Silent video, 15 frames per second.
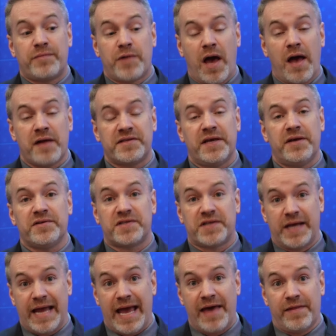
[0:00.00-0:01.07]
cocktails
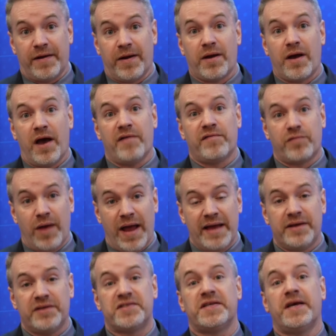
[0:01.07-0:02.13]
together of
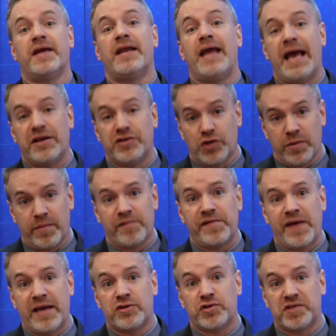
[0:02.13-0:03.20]
grandicin and
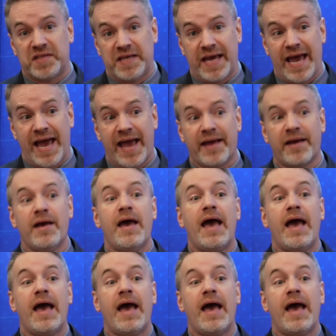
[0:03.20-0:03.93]
dermaphage CA